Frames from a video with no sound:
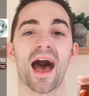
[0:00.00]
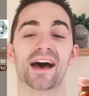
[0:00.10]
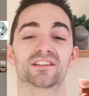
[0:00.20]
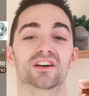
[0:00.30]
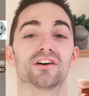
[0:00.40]

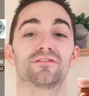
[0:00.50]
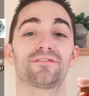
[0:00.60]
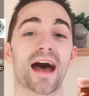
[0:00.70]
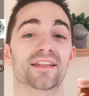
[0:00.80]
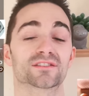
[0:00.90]
And her
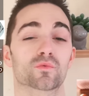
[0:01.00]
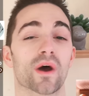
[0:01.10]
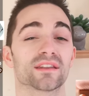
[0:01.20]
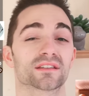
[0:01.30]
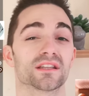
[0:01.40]
fans
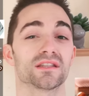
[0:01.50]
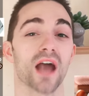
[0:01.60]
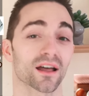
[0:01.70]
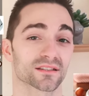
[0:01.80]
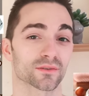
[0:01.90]
went
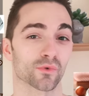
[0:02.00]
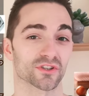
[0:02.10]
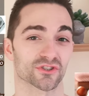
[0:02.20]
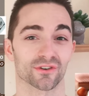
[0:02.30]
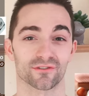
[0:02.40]
nuts
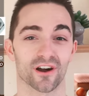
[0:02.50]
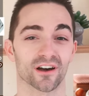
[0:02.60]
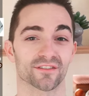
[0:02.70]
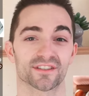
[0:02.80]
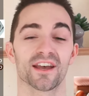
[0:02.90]
when she
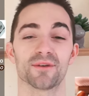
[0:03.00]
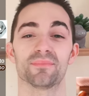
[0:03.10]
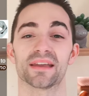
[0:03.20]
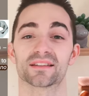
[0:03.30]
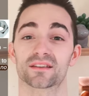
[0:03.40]
arrived
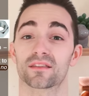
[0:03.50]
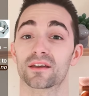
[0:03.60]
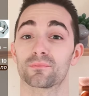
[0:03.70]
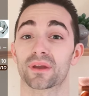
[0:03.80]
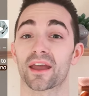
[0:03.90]
means that
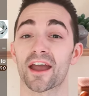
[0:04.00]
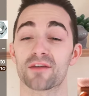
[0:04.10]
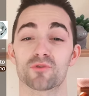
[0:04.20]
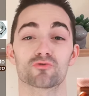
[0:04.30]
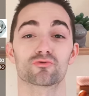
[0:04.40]
they
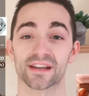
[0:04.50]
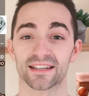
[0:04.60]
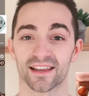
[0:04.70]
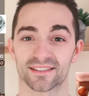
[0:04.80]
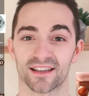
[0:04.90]
became
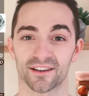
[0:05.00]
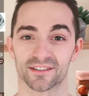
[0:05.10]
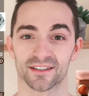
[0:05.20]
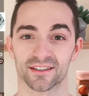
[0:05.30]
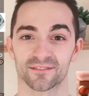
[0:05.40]
really
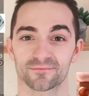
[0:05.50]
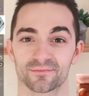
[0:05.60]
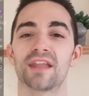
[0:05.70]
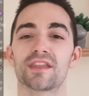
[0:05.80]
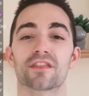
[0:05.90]
excited.
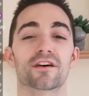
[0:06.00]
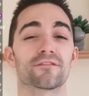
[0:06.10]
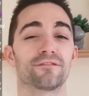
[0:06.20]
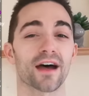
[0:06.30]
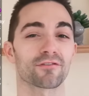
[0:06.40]

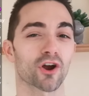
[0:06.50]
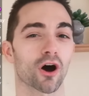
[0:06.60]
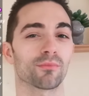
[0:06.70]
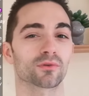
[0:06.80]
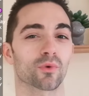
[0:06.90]
Another very
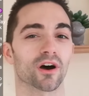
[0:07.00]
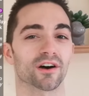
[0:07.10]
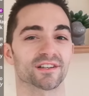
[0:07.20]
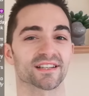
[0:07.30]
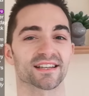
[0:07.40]
common
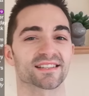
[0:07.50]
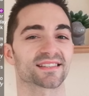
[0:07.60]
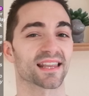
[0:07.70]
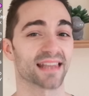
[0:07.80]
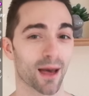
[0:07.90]
word
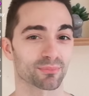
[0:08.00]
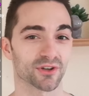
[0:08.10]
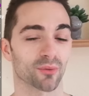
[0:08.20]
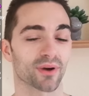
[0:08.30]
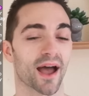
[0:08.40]
is
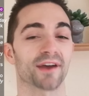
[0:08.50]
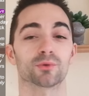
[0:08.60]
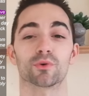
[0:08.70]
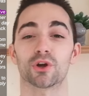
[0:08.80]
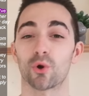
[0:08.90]
laptop,
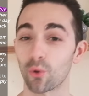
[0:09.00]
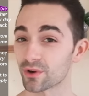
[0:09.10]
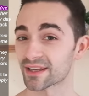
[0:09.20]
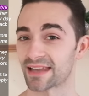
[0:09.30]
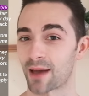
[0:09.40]
and we
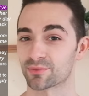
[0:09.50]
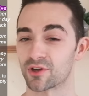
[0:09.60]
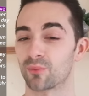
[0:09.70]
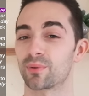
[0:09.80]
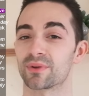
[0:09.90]
call it
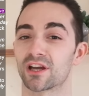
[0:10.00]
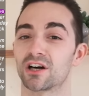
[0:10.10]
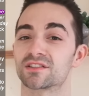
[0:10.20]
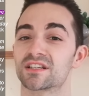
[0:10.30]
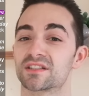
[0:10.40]
laptop
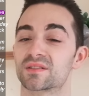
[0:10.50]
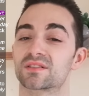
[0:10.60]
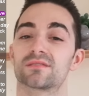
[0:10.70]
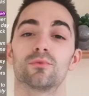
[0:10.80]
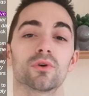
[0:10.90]
because it's
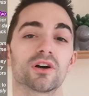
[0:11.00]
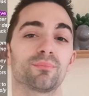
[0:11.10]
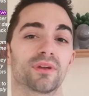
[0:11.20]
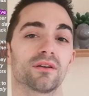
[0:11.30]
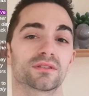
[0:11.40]
a small
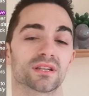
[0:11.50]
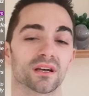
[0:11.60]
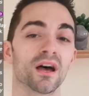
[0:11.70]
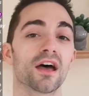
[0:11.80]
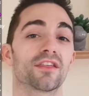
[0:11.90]

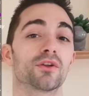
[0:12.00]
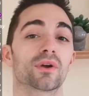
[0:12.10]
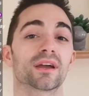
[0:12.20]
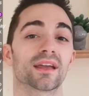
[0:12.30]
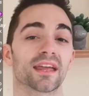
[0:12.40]
computer that
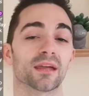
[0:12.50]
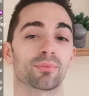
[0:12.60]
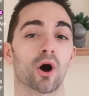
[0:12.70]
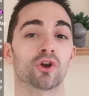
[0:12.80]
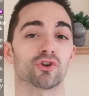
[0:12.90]
you can
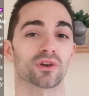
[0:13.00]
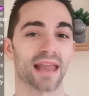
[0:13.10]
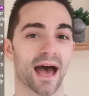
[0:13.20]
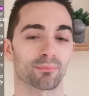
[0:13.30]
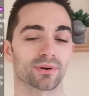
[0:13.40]
keep on your
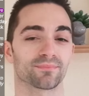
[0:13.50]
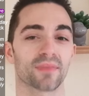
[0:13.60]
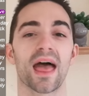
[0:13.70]
lap.